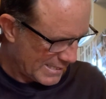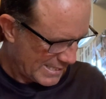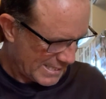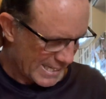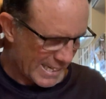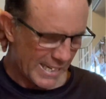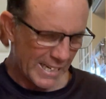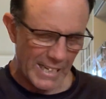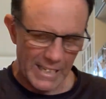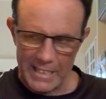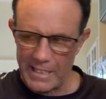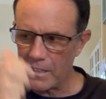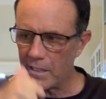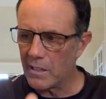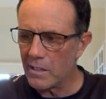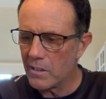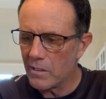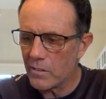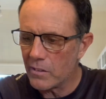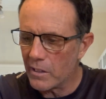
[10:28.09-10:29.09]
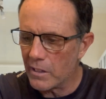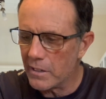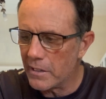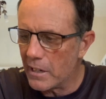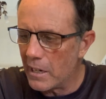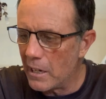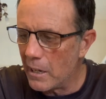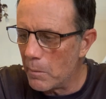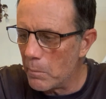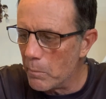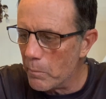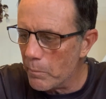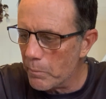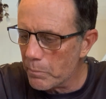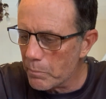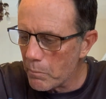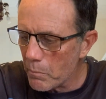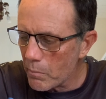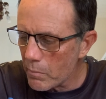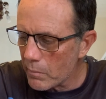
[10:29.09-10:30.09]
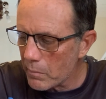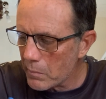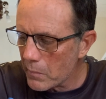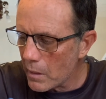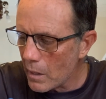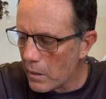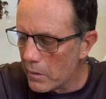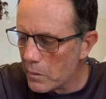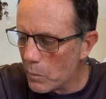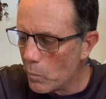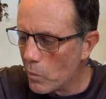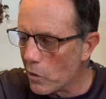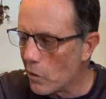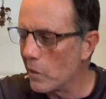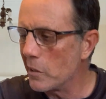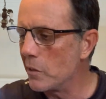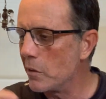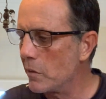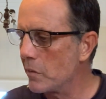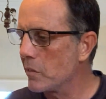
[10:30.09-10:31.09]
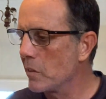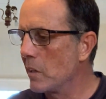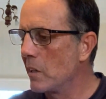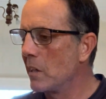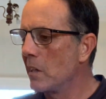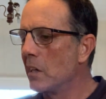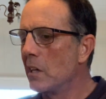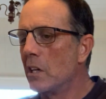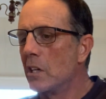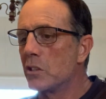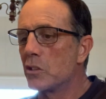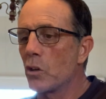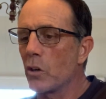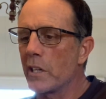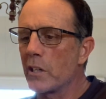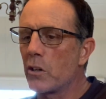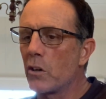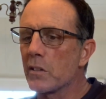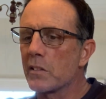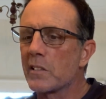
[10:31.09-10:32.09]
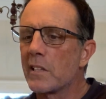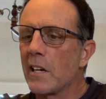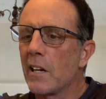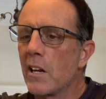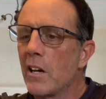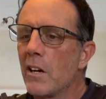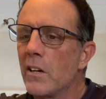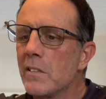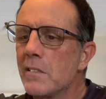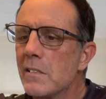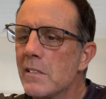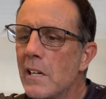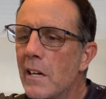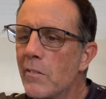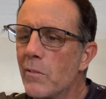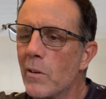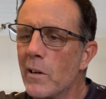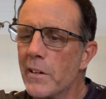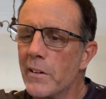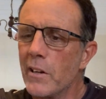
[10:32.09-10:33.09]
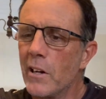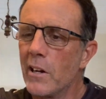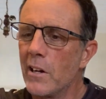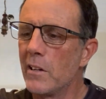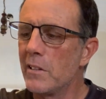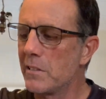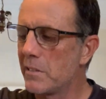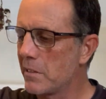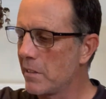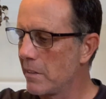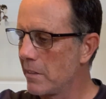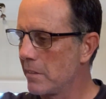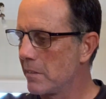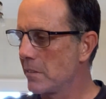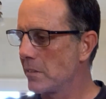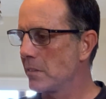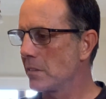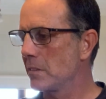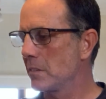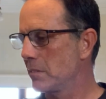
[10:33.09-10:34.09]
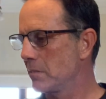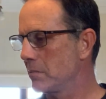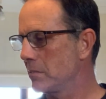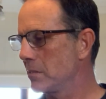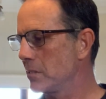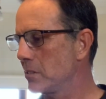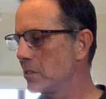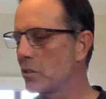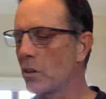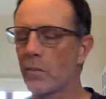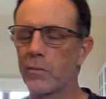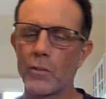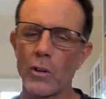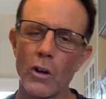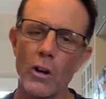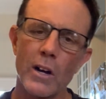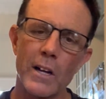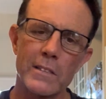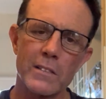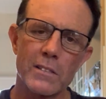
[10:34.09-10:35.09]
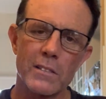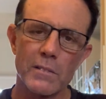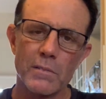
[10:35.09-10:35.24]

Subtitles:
seen than what I use. Johnny Costello, everyone knows. Soft glides.